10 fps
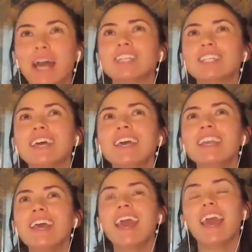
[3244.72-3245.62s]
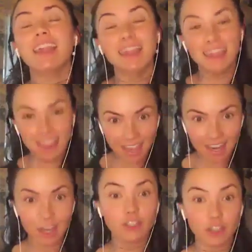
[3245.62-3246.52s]
match that and
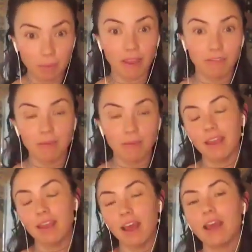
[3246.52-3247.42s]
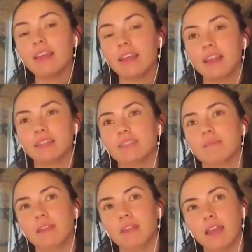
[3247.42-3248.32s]
then drop in from that. And I think that's
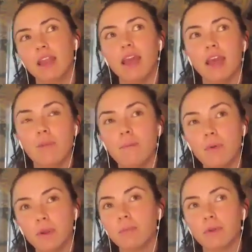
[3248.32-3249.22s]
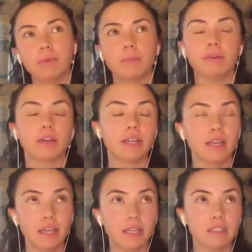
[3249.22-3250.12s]
something that more and more people are going to
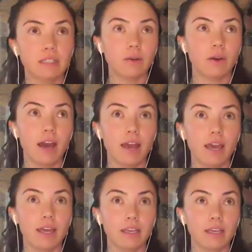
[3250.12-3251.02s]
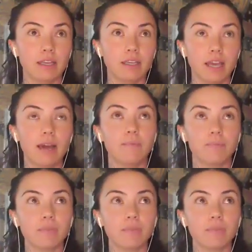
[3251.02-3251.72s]
need. So yeah, yeah.